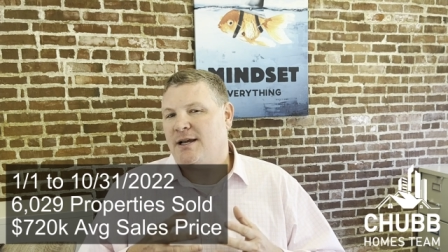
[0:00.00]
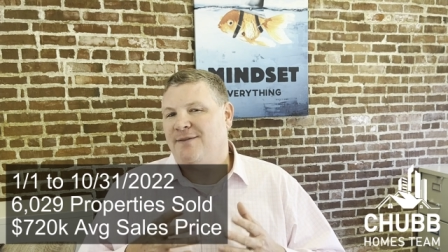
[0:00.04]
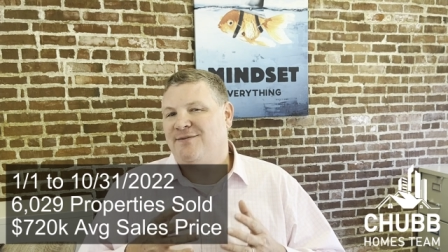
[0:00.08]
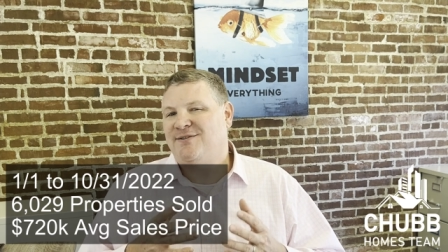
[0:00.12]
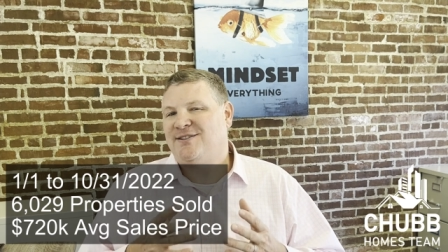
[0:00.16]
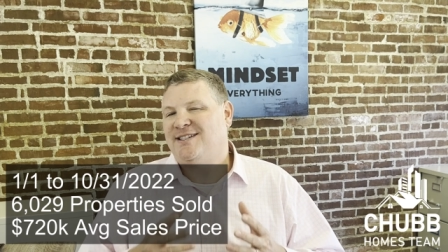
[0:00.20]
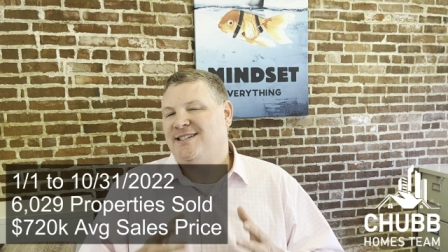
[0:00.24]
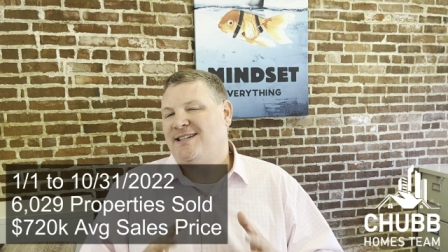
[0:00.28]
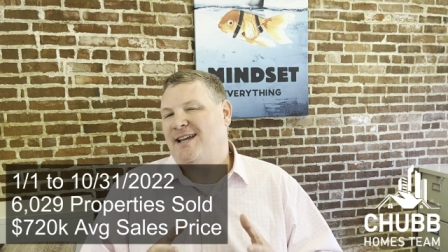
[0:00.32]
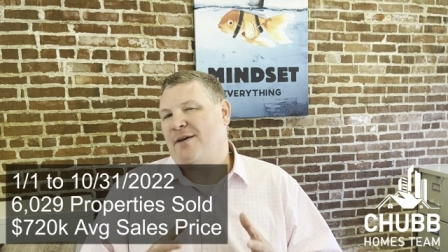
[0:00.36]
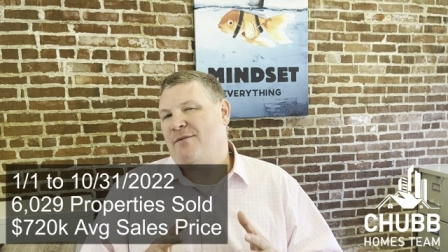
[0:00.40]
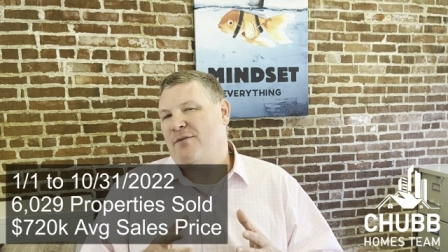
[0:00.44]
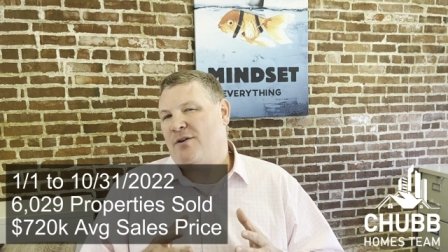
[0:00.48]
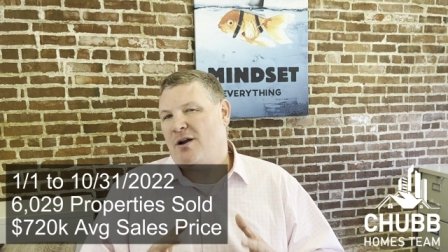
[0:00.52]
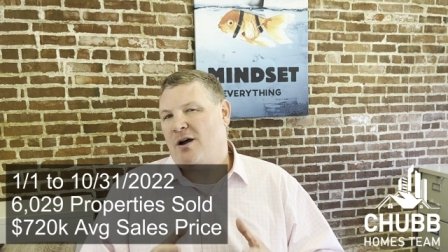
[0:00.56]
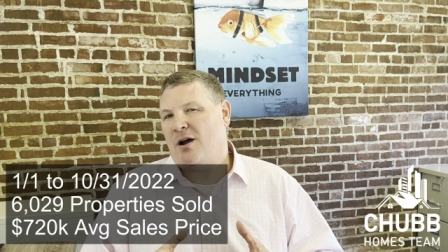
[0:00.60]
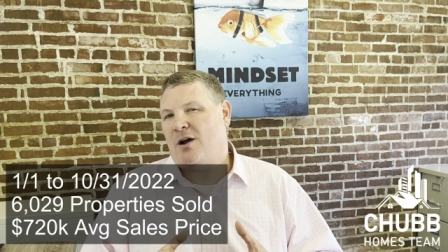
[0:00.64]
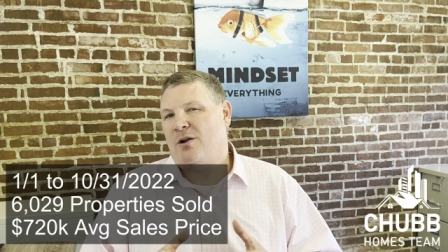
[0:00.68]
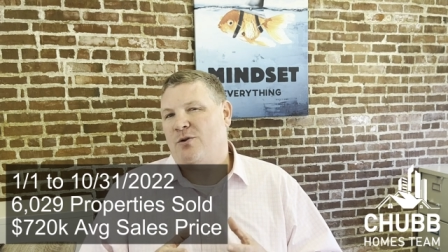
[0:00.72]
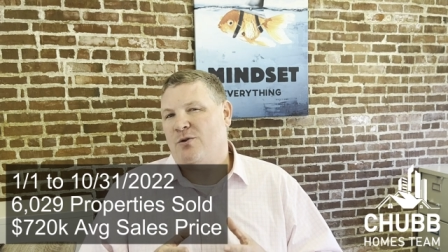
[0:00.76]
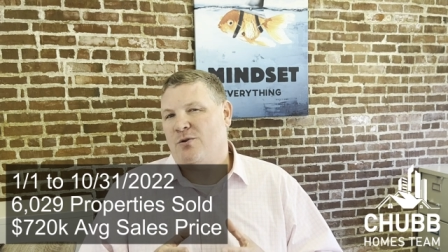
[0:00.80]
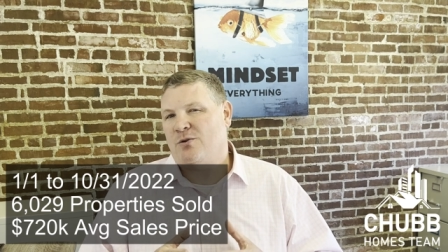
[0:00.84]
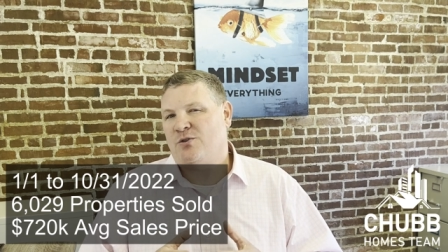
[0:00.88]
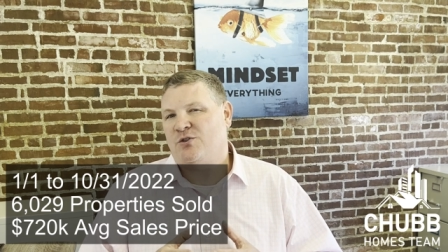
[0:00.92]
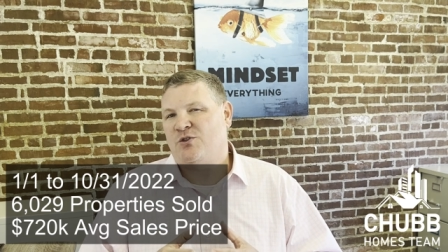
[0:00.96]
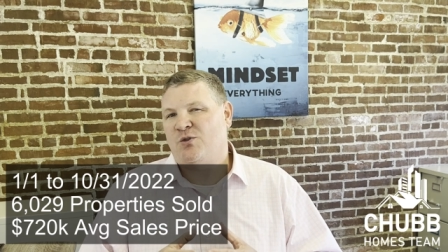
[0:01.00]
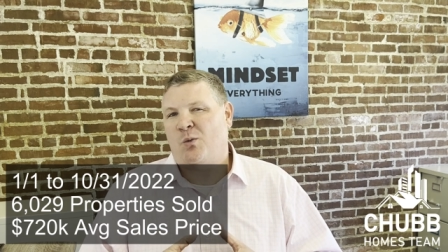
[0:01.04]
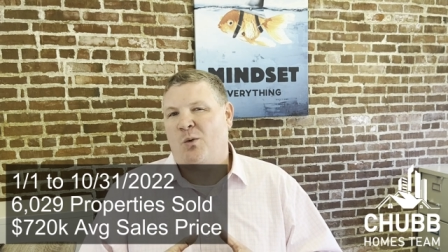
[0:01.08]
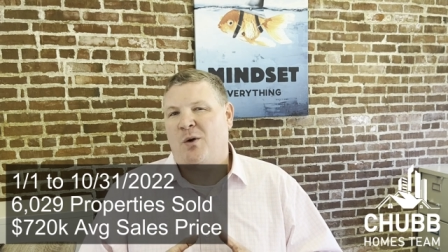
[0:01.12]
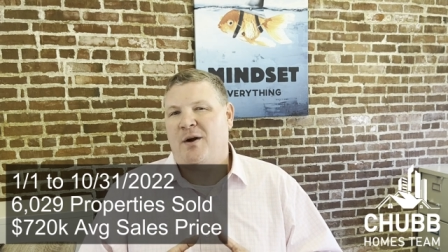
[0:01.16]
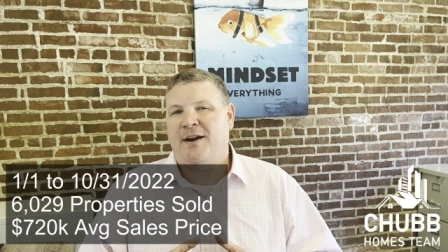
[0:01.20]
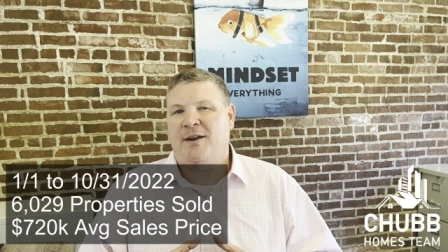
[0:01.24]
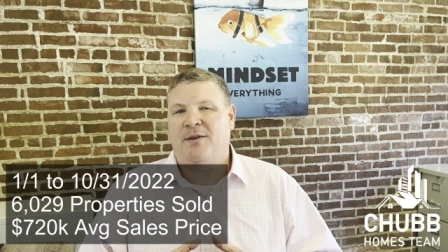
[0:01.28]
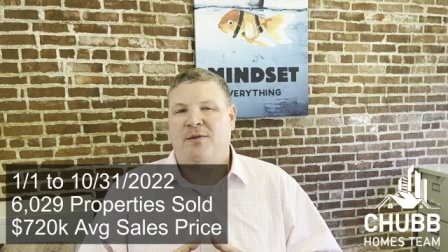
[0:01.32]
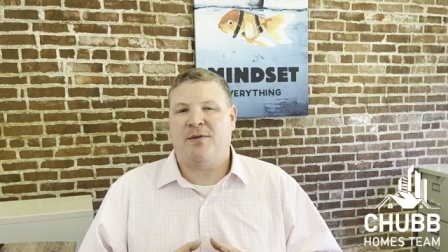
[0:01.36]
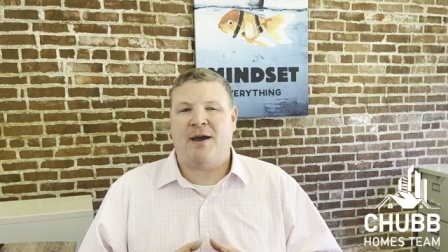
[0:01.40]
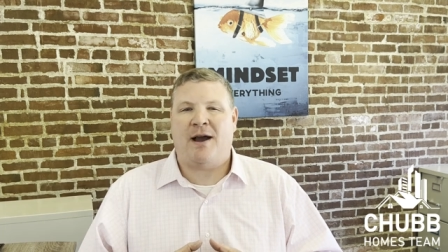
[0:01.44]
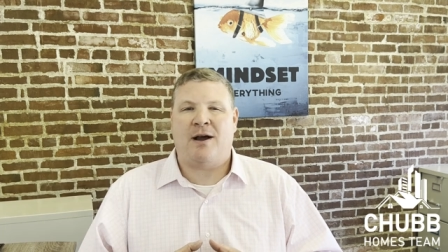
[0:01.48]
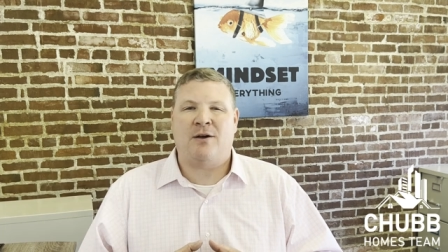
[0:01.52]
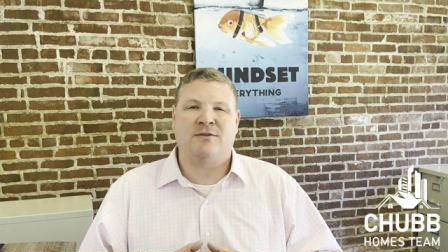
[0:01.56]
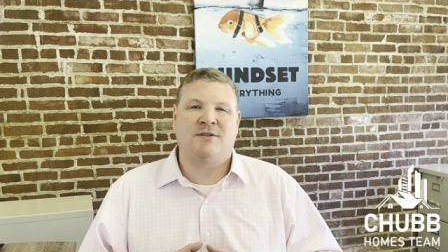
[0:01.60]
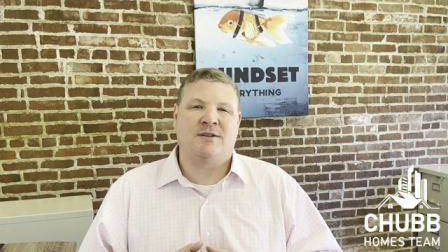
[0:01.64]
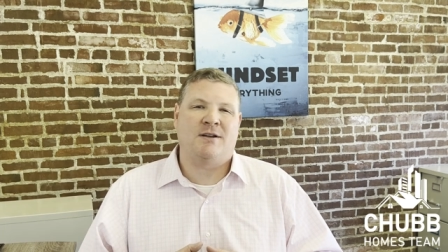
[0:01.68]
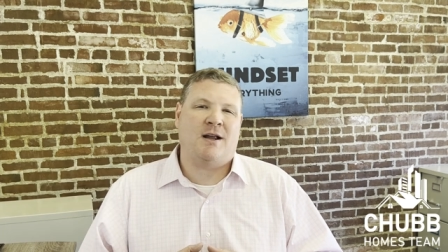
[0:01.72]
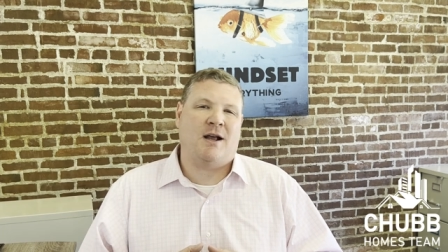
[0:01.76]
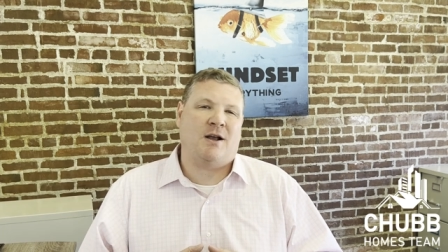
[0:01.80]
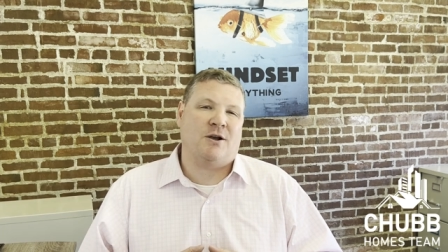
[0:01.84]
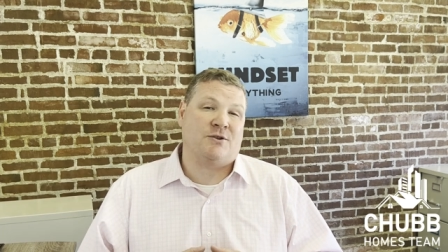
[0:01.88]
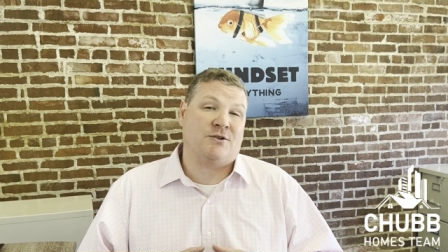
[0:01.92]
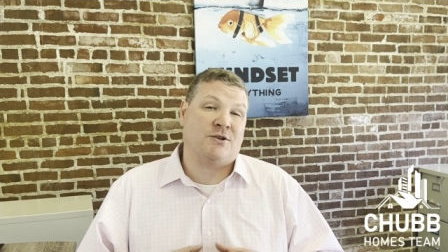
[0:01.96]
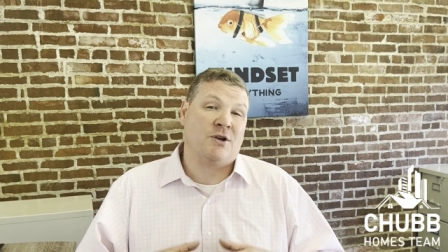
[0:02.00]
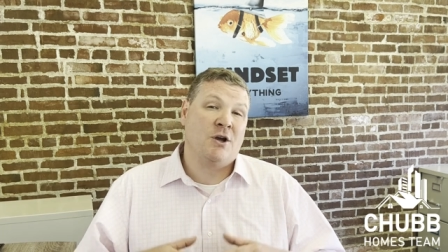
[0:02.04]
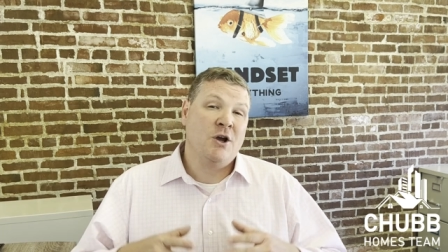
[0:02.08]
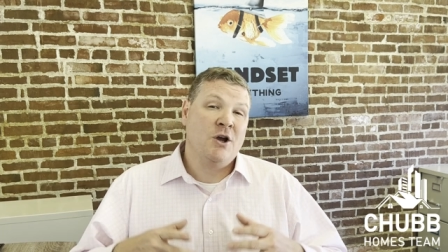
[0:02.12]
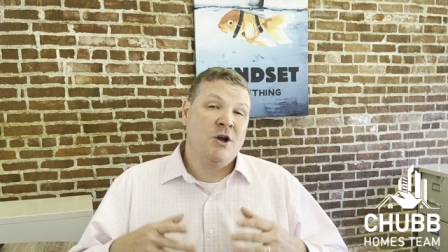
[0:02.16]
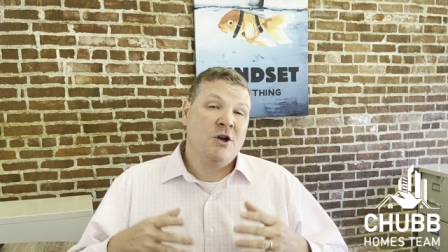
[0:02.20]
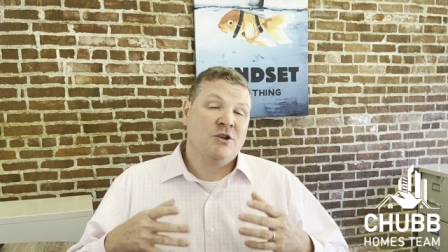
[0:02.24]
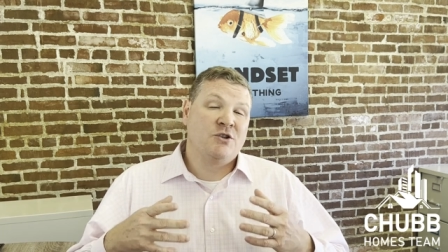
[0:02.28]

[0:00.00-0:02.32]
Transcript: of $720,000.